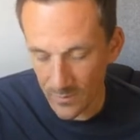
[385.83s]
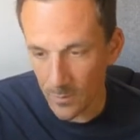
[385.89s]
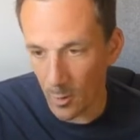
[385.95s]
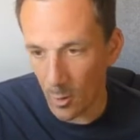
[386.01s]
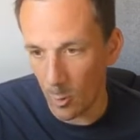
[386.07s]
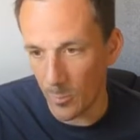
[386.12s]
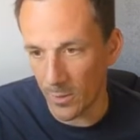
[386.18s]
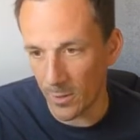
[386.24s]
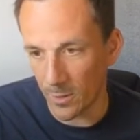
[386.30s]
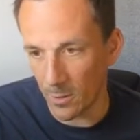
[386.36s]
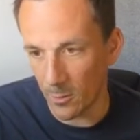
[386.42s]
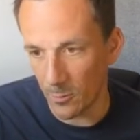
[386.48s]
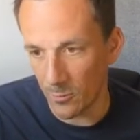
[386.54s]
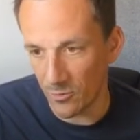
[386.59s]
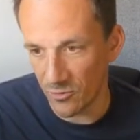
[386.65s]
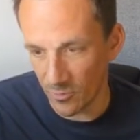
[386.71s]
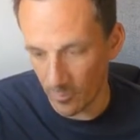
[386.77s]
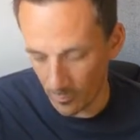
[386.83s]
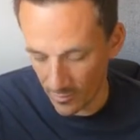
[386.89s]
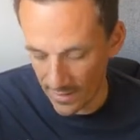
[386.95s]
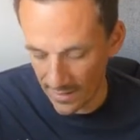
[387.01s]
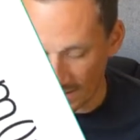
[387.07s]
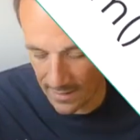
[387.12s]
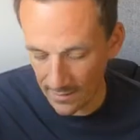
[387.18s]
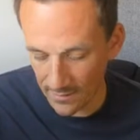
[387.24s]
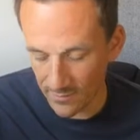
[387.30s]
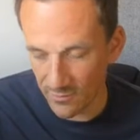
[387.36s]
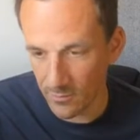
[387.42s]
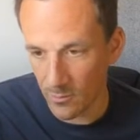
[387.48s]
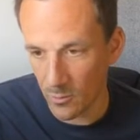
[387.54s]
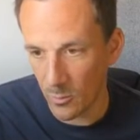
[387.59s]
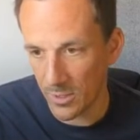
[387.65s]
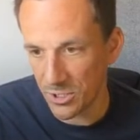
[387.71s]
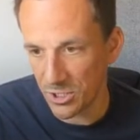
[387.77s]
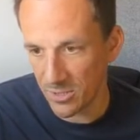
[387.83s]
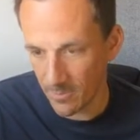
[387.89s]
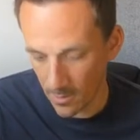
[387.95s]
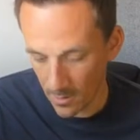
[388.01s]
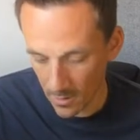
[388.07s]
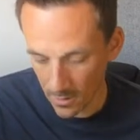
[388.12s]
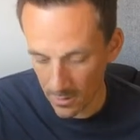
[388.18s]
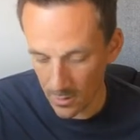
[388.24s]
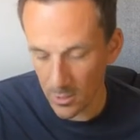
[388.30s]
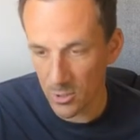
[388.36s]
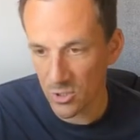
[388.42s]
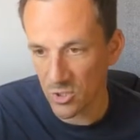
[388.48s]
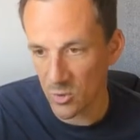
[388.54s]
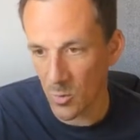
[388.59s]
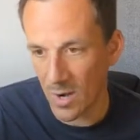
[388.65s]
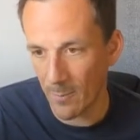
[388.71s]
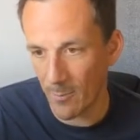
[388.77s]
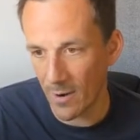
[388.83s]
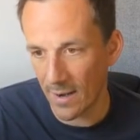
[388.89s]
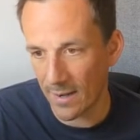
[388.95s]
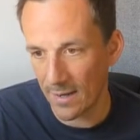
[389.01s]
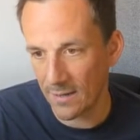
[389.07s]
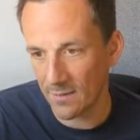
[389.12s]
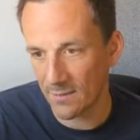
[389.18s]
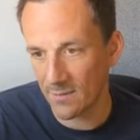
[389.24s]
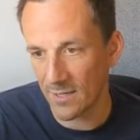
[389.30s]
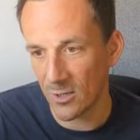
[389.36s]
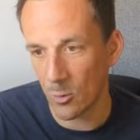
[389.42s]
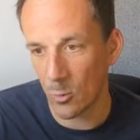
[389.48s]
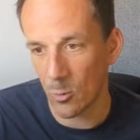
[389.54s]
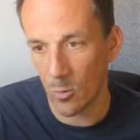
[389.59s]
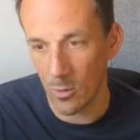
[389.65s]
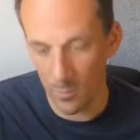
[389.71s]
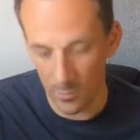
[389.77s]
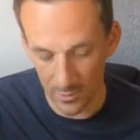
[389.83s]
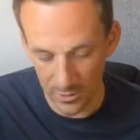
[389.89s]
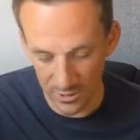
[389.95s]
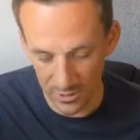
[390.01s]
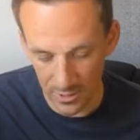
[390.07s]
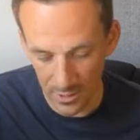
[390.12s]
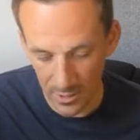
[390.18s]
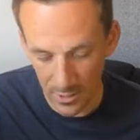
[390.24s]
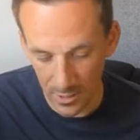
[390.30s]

open and close brackets, question mark, square brackets, single quotes,